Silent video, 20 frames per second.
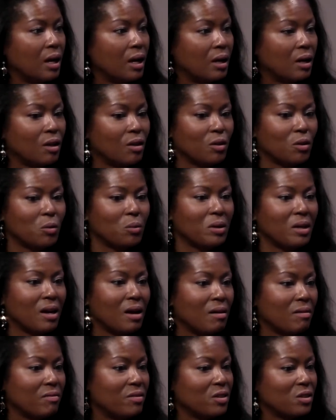And although we
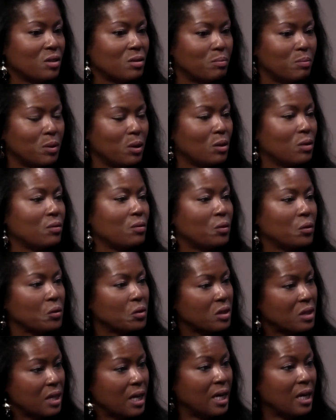have this beautiful
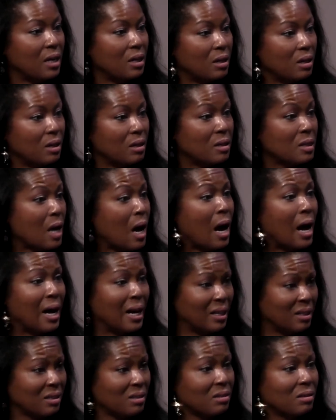state, it's
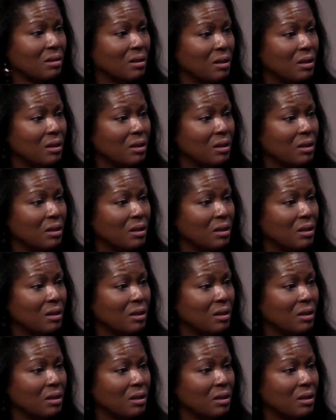hot.